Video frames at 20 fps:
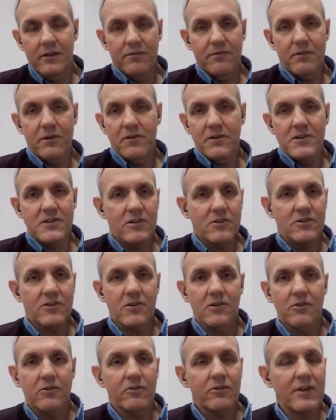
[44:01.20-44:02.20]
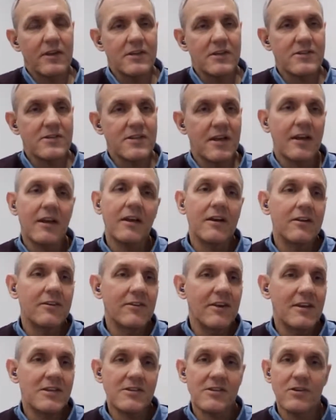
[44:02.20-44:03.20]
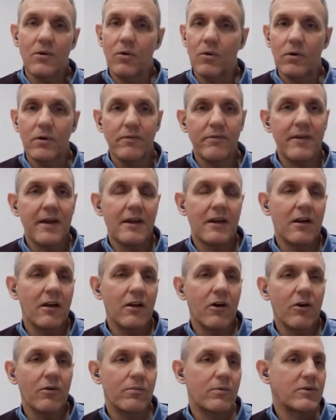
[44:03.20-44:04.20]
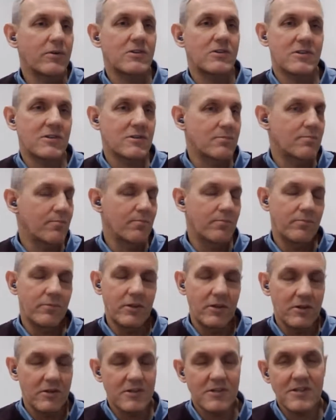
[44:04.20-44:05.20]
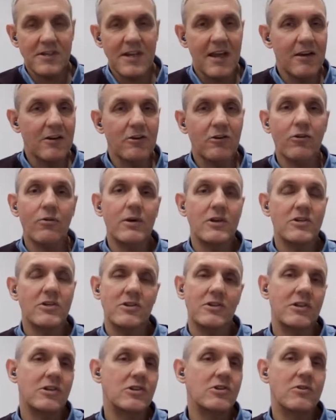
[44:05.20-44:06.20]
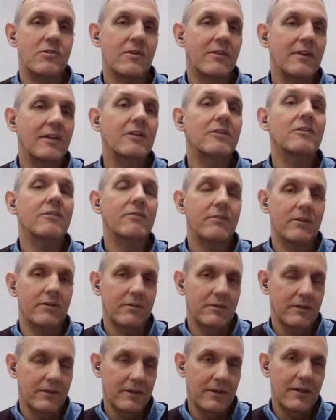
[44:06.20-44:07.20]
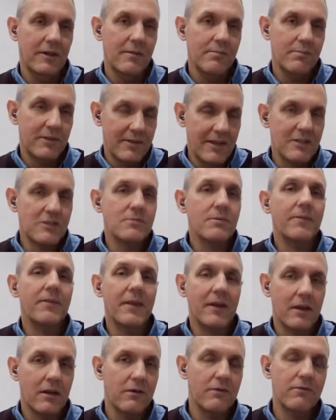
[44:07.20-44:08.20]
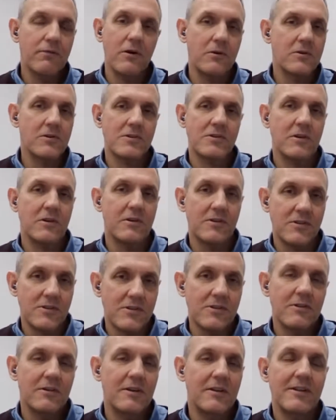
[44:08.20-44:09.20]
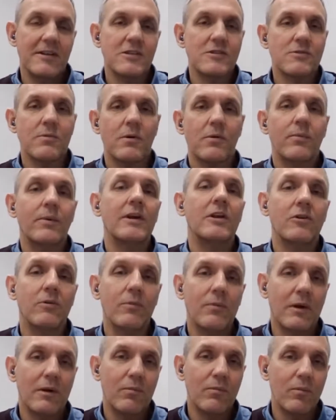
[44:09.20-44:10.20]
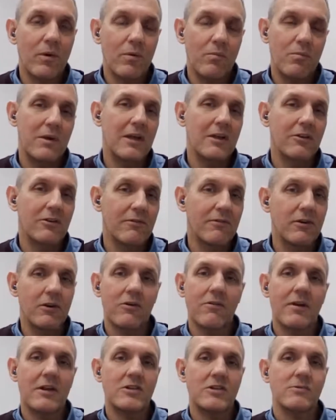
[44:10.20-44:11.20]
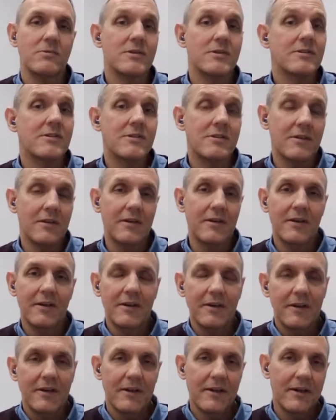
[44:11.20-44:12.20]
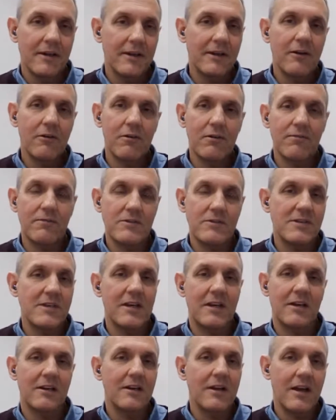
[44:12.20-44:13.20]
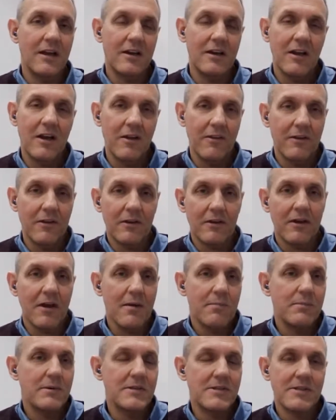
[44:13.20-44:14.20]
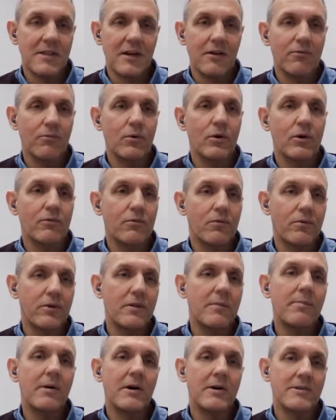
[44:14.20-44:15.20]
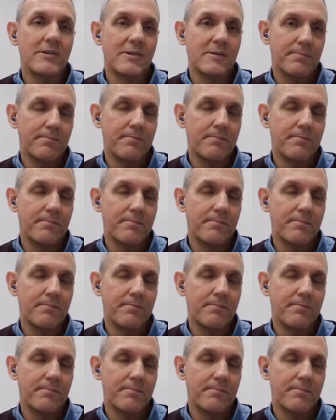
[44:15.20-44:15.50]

various internal tests that are going to test all of that, along with just standard questioning during the interview. But that's what they're going to focus on, and certainly that's what we do when we interview graduates here at Visy and other companies that I've worked for in the past.